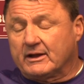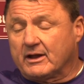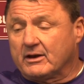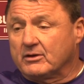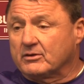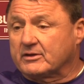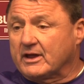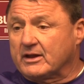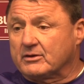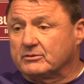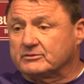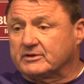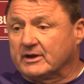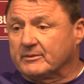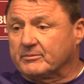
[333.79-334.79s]
Got to look at it
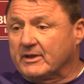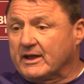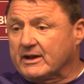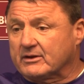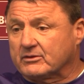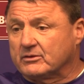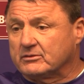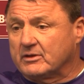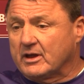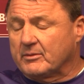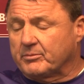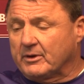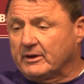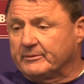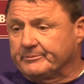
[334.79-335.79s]
on tape. They had a good
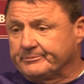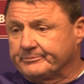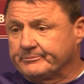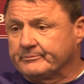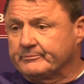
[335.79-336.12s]
game plan.